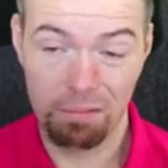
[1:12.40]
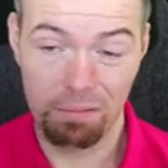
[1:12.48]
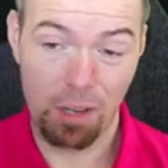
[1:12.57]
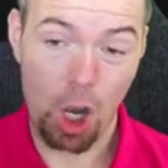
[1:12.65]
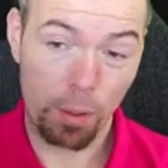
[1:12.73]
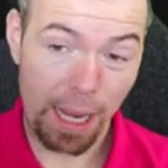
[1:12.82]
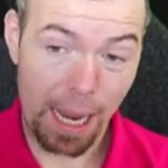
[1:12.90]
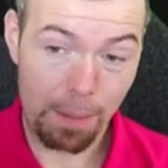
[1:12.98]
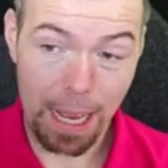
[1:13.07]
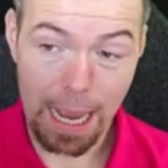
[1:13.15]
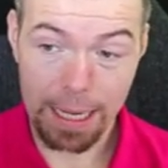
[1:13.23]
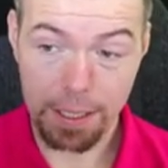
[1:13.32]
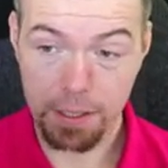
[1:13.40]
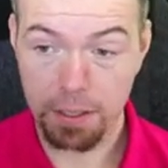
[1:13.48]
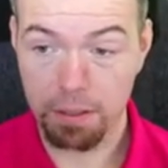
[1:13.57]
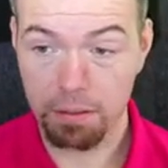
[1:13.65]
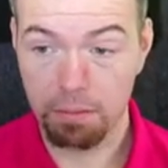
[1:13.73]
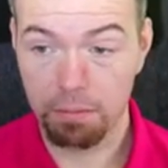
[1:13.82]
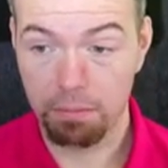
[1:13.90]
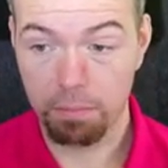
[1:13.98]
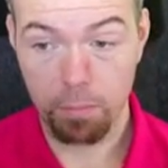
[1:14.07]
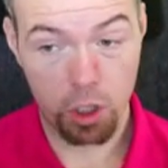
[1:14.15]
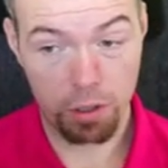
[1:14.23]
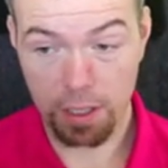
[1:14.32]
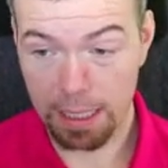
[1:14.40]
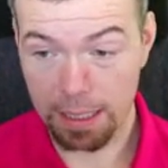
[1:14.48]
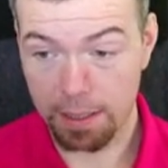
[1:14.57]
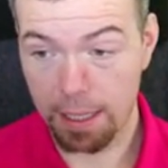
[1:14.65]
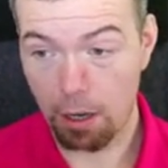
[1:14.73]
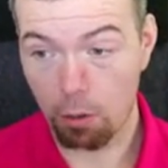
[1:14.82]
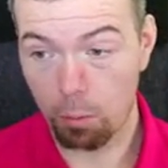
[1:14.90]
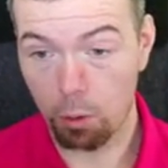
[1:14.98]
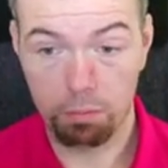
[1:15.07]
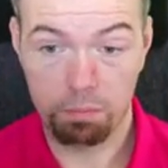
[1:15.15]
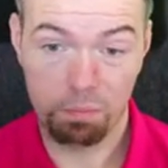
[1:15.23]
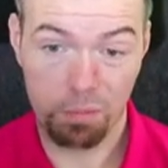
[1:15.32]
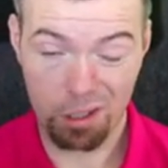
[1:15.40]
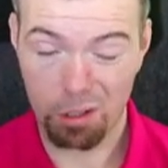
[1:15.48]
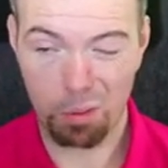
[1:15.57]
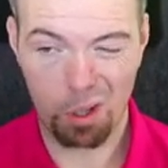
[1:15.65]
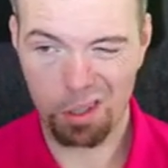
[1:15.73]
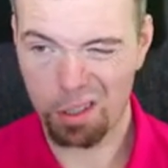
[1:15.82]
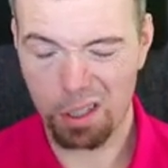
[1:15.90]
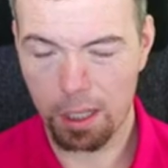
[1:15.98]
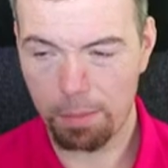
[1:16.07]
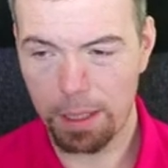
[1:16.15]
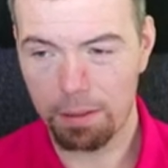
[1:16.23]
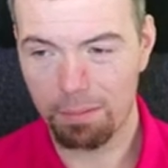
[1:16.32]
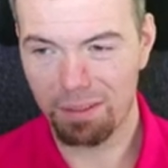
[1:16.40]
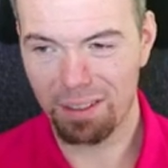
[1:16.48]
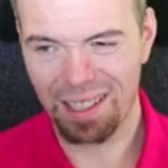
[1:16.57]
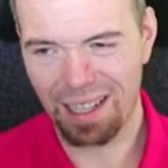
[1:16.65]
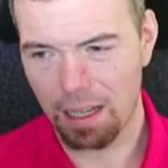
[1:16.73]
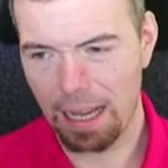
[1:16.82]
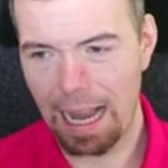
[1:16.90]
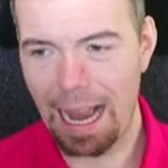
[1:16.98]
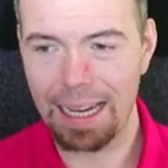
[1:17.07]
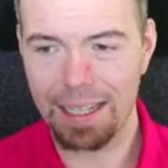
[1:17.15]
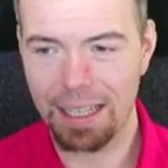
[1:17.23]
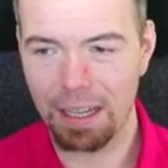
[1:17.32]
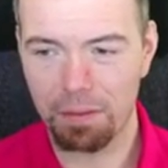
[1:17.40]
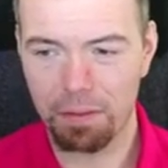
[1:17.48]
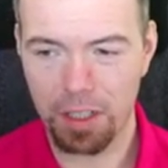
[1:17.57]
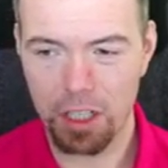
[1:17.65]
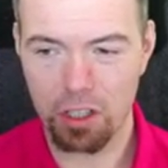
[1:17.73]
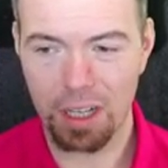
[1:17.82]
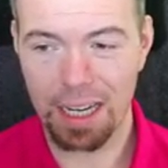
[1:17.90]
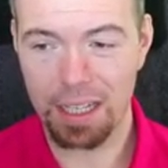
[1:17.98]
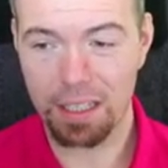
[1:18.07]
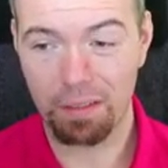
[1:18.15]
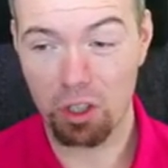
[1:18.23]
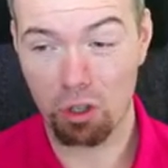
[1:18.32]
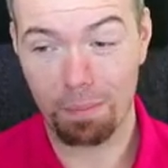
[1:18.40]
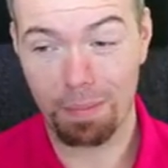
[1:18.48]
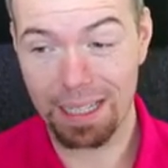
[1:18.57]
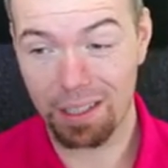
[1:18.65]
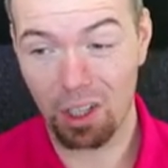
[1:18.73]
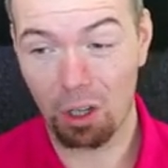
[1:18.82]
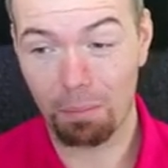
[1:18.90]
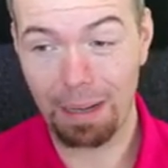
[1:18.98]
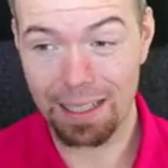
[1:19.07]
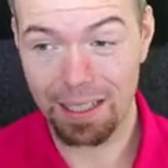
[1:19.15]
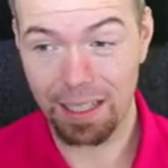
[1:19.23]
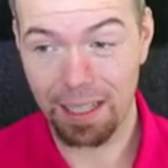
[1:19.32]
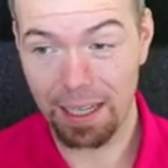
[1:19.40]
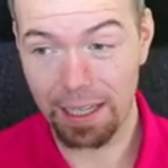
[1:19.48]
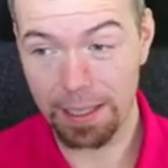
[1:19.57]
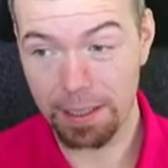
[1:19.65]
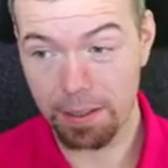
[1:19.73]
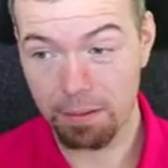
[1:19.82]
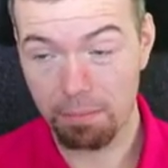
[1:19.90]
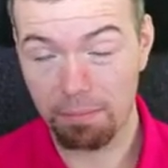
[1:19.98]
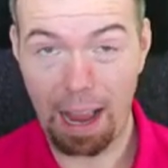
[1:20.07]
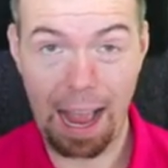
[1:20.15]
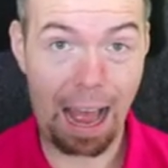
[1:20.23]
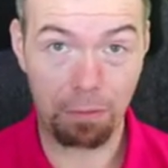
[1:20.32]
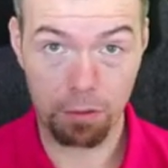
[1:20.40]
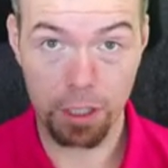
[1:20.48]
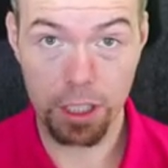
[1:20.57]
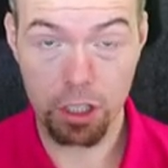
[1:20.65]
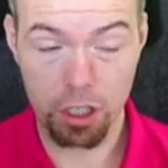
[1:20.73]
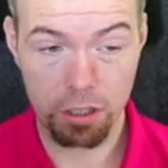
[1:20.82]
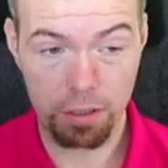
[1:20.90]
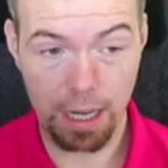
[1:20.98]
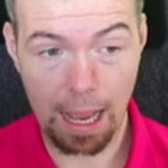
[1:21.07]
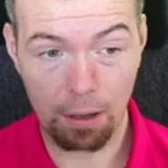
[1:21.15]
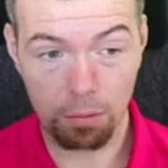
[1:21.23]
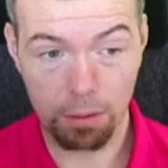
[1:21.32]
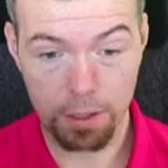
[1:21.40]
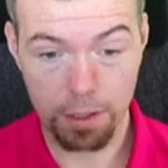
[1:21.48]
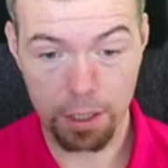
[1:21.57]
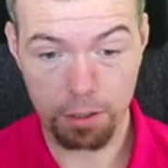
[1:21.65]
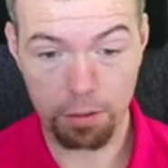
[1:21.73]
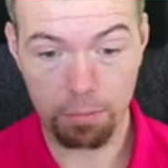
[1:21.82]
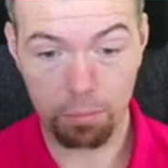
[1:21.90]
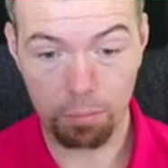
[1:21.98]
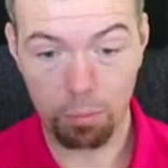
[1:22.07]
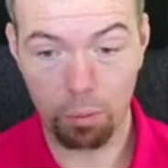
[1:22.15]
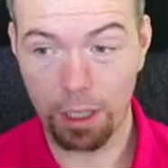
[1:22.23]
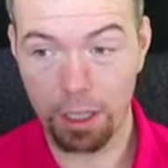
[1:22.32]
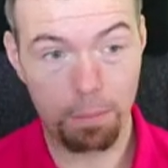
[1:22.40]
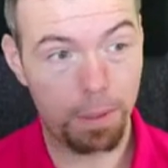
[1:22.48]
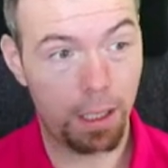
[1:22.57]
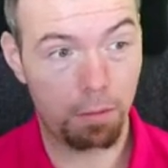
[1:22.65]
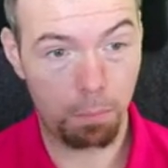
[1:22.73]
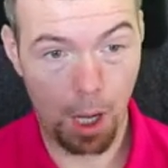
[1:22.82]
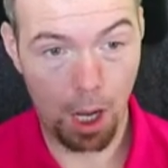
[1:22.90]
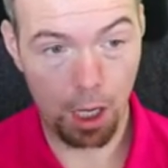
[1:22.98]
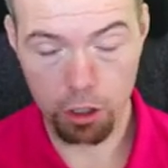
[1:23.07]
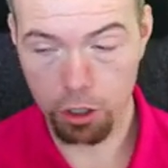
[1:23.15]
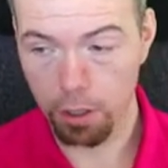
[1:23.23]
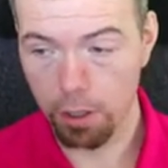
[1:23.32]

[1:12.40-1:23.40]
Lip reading: Okay pace, shooting stats are terrible, not surprising centre mid. 87 vision, 87 short passing, long passing is average now, considering we're in the middle of March.